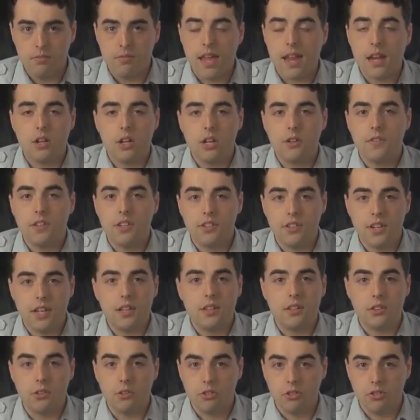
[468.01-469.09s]
They don't even say
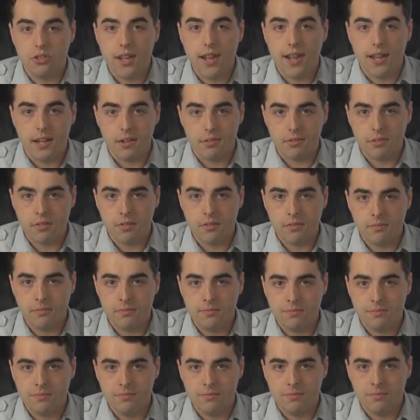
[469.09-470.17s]
that they're safe.
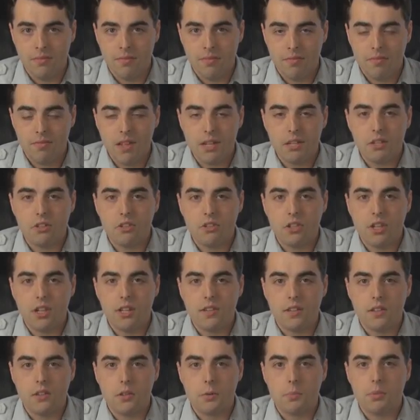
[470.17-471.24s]
They just
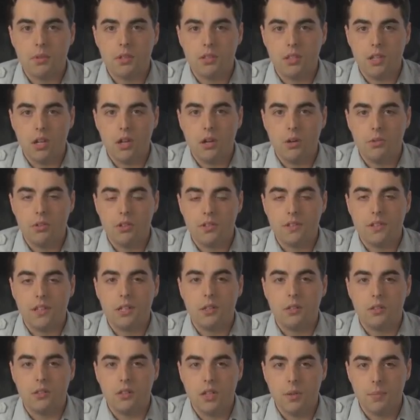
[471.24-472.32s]
say that they're below the
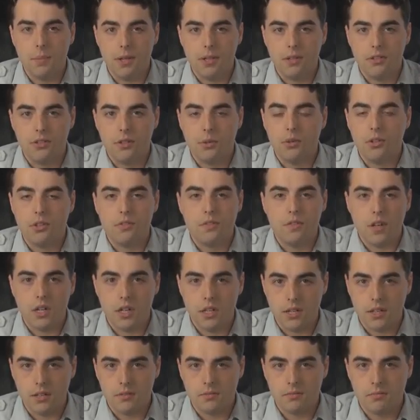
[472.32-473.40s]
legal limit, so it's
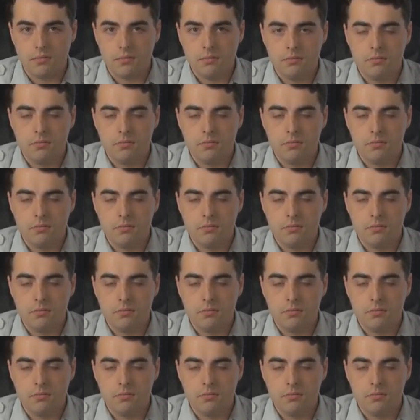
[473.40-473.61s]
fine.